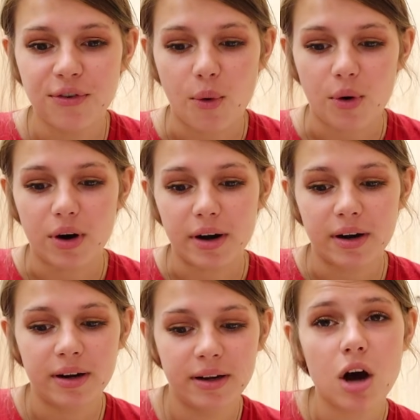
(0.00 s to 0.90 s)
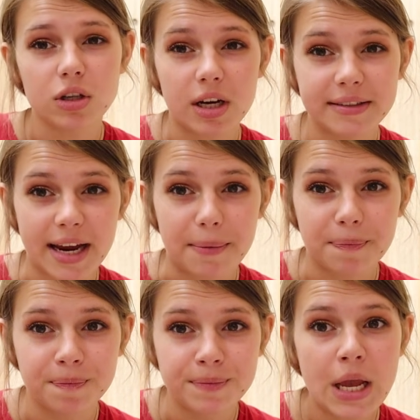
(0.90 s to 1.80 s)
for a long time,
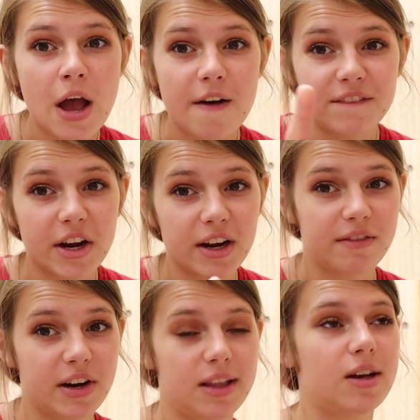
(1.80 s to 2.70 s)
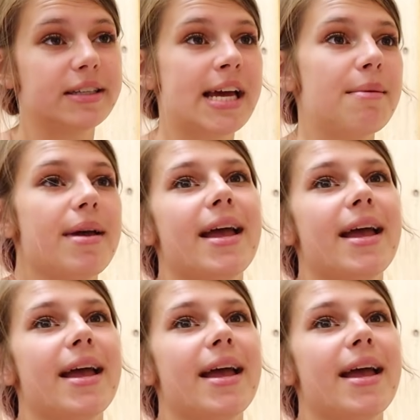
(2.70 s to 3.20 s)
a very, very long time.